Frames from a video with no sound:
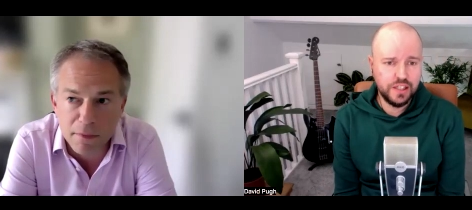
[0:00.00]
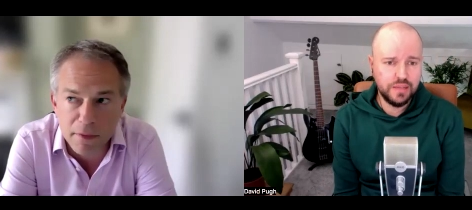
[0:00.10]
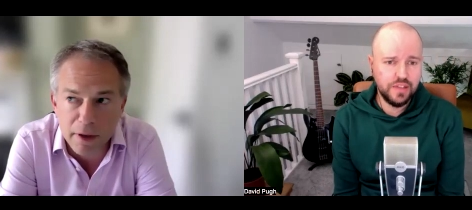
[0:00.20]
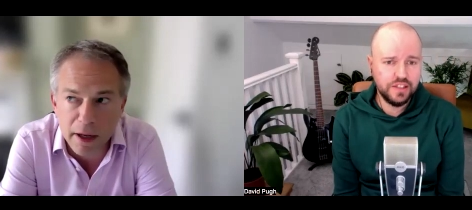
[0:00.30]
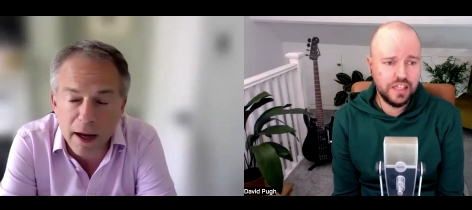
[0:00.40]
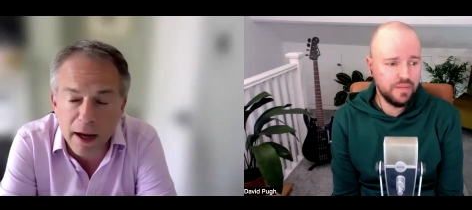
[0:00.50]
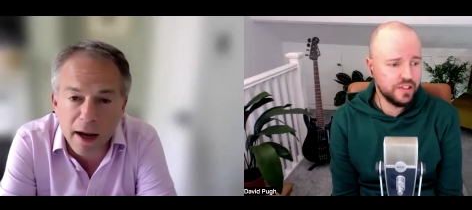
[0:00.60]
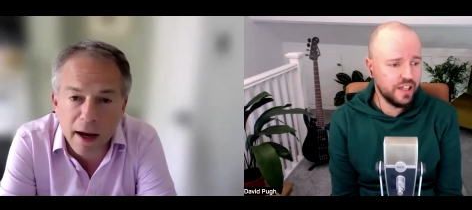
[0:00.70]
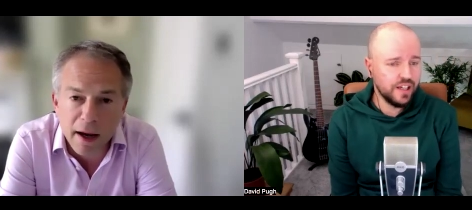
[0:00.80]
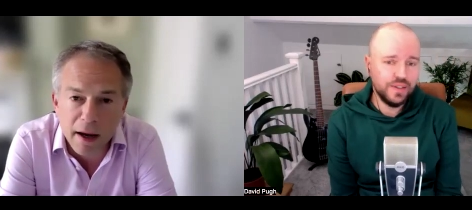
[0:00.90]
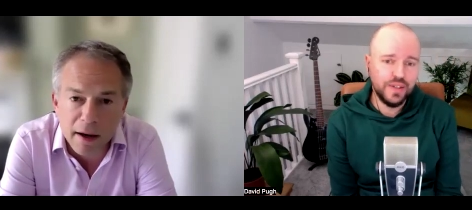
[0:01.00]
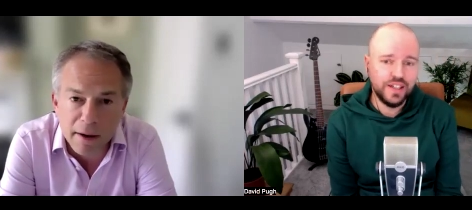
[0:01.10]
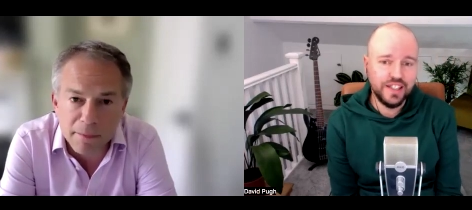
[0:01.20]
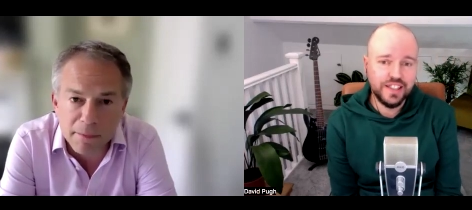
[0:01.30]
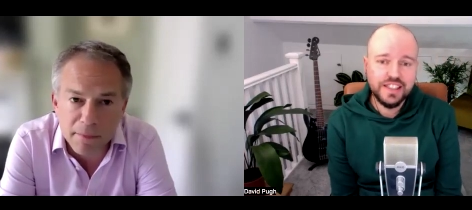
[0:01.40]
Speaker 1: establish that
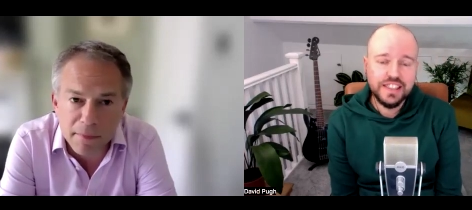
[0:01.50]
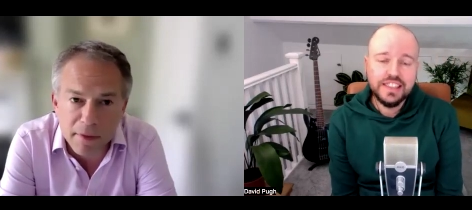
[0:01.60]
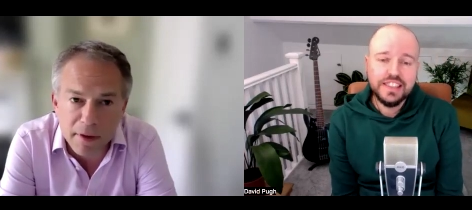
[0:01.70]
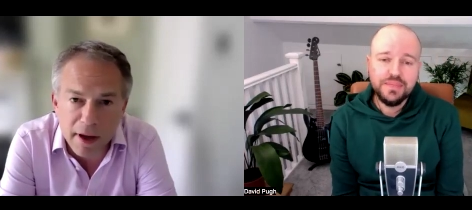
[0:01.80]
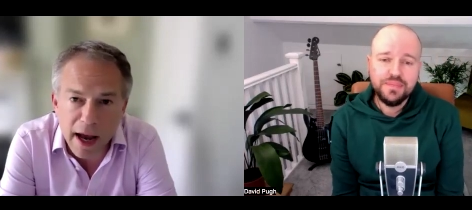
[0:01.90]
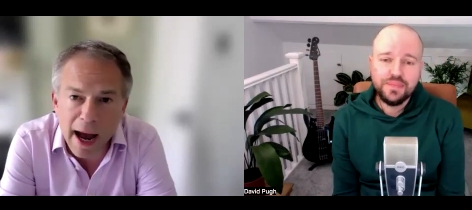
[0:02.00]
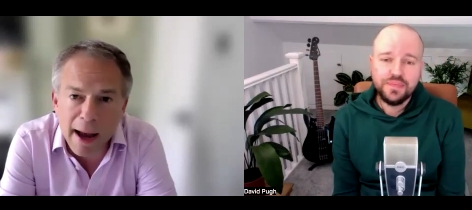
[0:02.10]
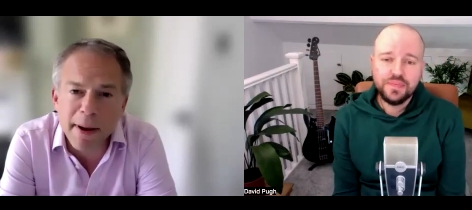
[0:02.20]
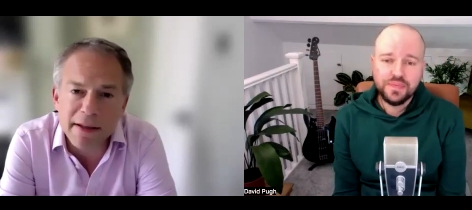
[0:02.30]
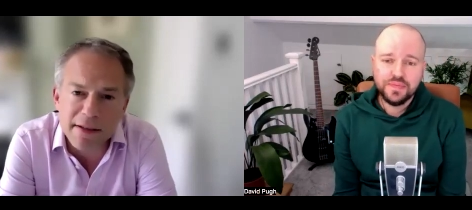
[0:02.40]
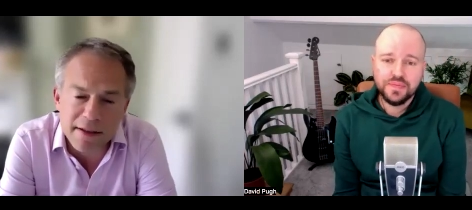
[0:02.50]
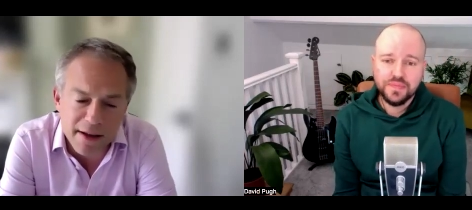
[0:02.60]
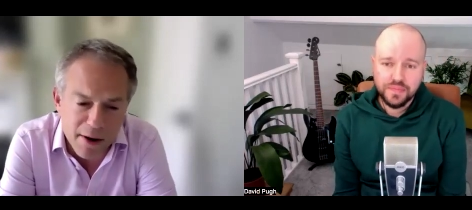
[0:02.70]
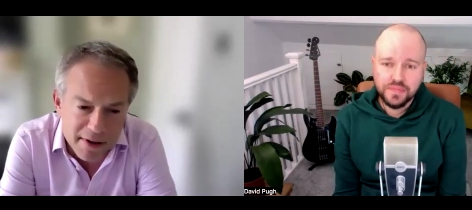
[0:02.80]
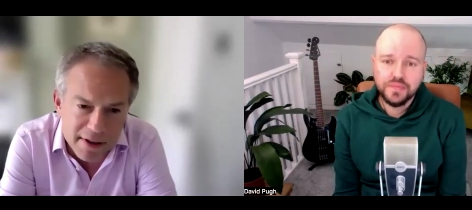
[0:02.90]
quickly.
Speaker 2: I'm based in
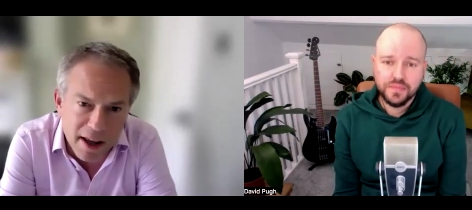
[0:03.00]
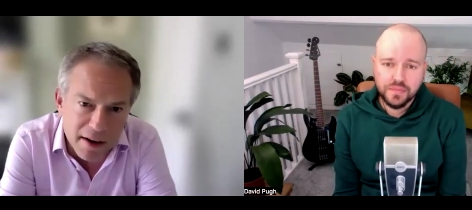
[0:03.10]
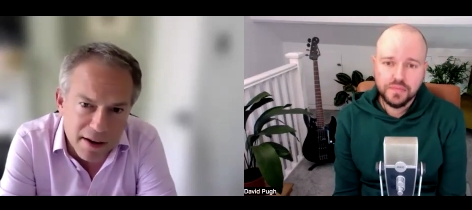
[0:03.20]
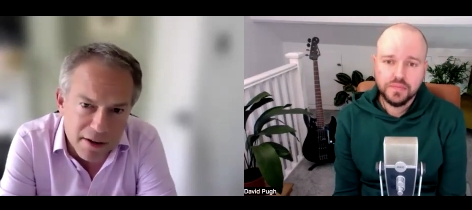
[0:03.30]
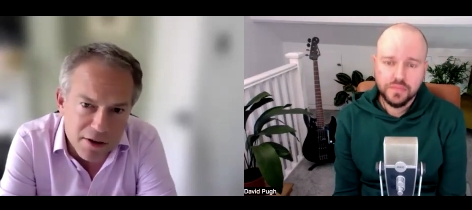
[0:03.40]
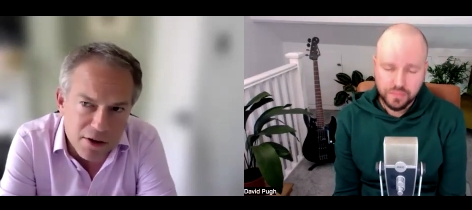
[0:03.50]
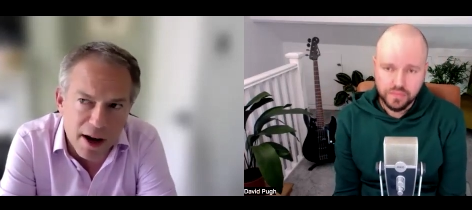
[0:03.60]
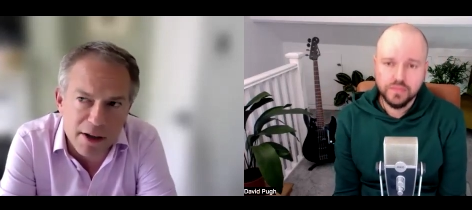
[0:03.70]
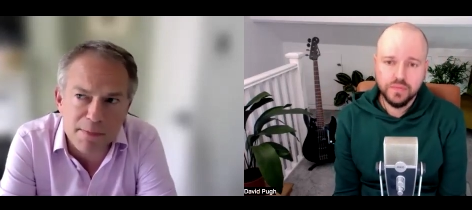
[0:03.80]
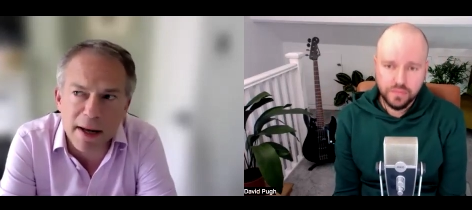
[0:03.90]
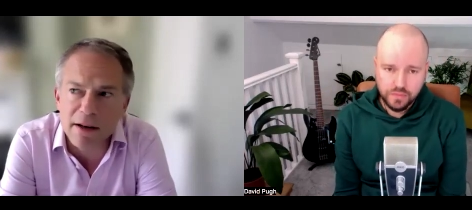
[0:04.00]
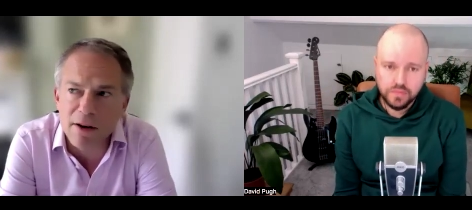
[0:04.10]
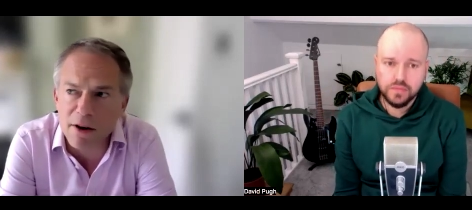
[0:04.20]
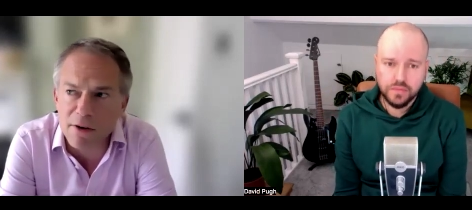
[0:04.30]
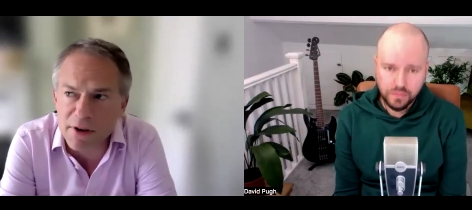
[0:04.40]
Southeast London, so mm-hmm. I spend a
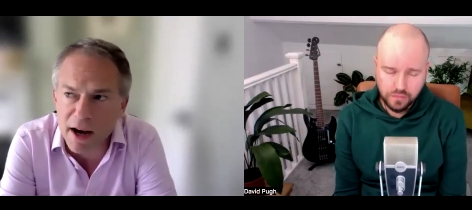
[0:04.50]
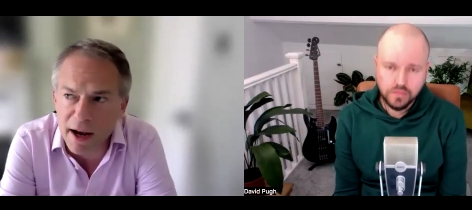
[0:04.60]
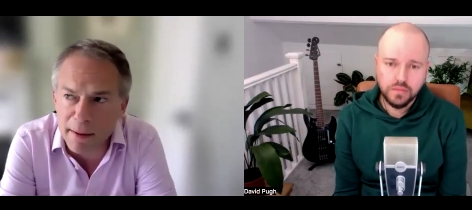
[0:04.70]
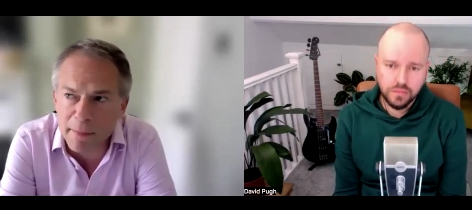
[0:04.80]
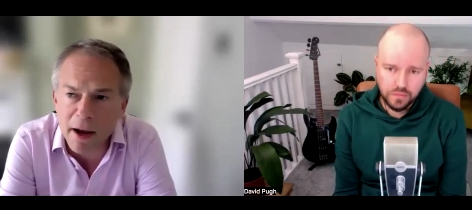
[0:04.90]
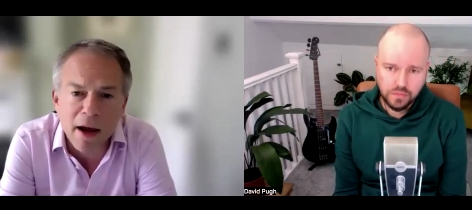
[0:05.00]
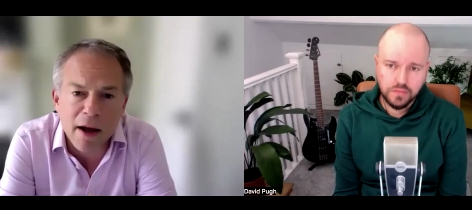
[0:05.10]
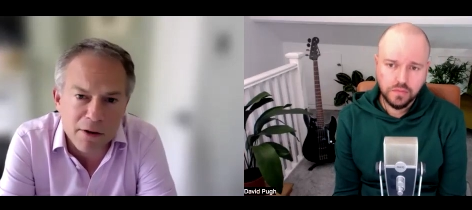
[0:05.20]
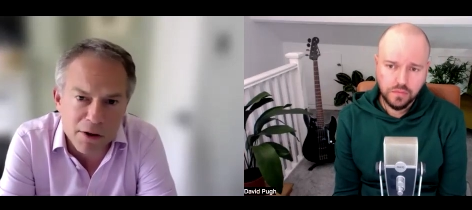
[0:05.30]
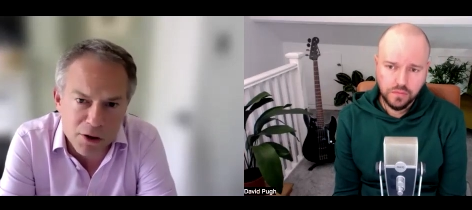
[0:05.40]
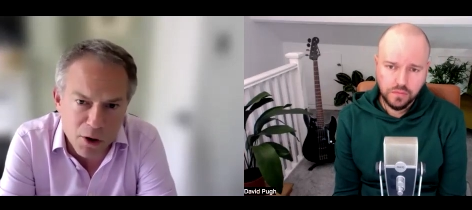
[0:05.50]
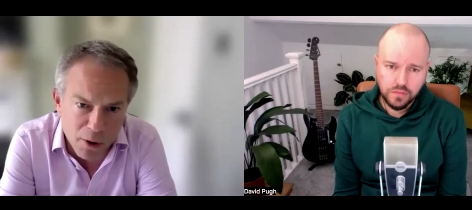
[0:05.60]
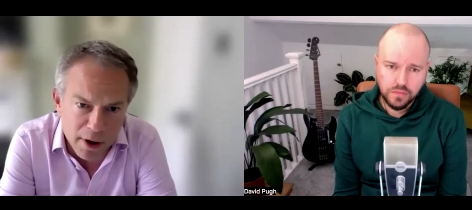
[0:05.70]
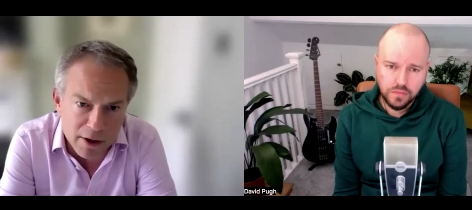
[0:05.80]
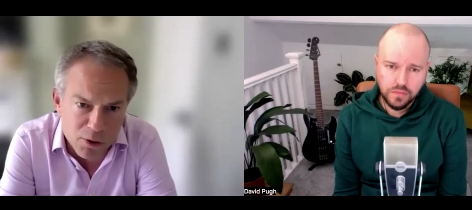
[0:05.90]
lot of time just
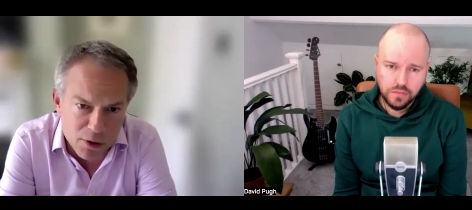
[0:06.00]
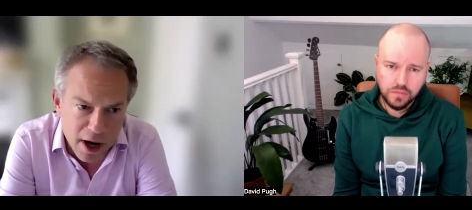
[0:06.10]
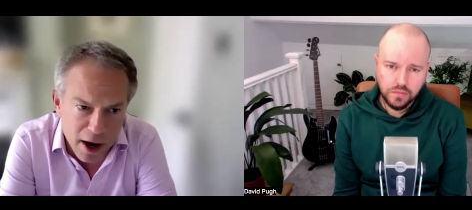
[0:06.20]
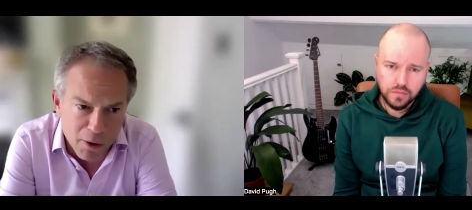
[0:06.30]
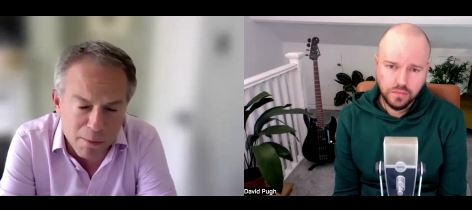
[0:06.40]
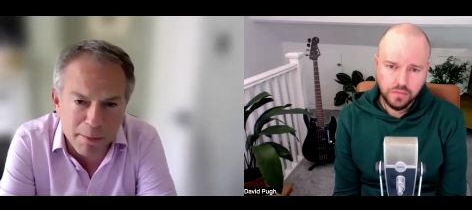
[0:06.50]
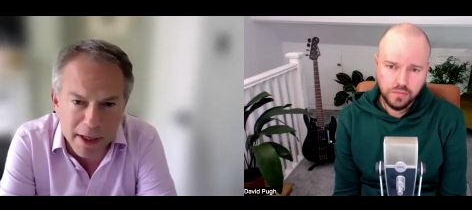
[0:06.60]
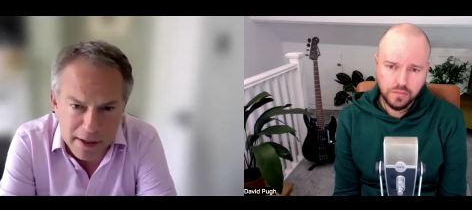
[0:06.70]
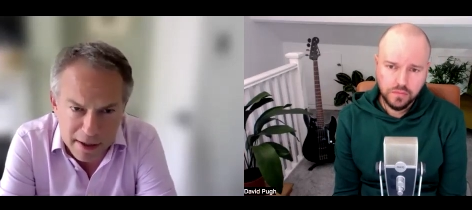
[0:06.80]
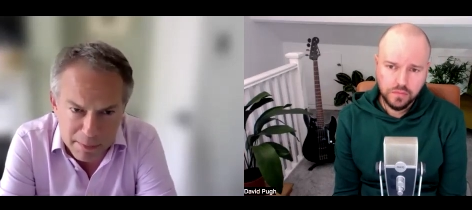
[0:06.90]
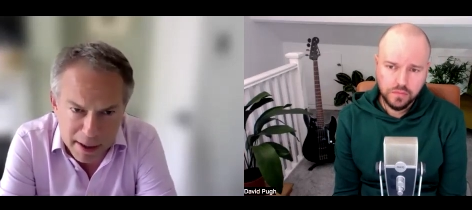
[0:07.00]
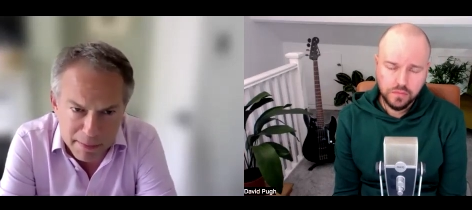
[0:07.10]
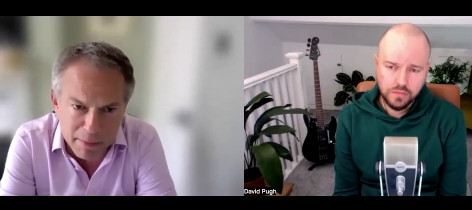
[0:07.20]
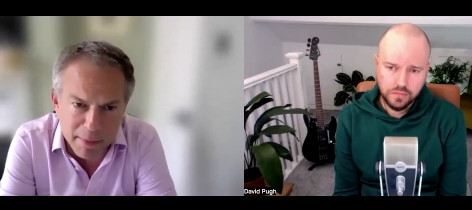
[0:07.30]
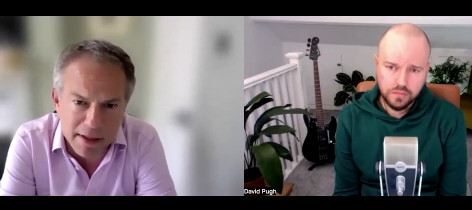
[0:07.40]
going into town, meeting
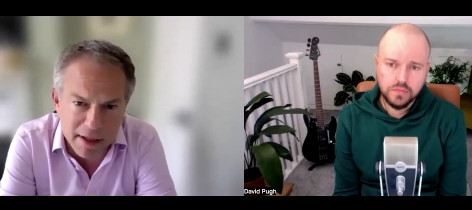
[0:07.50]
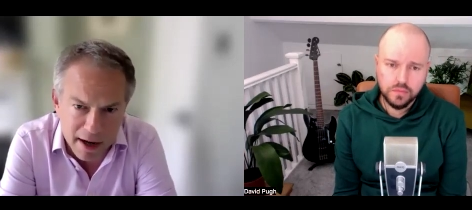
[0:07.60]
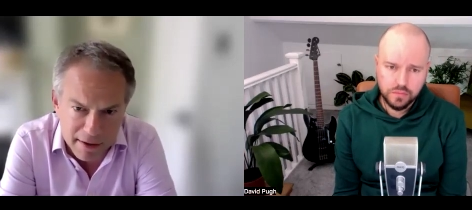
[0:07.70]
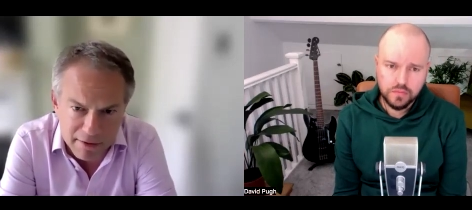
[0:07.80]
people, meeting other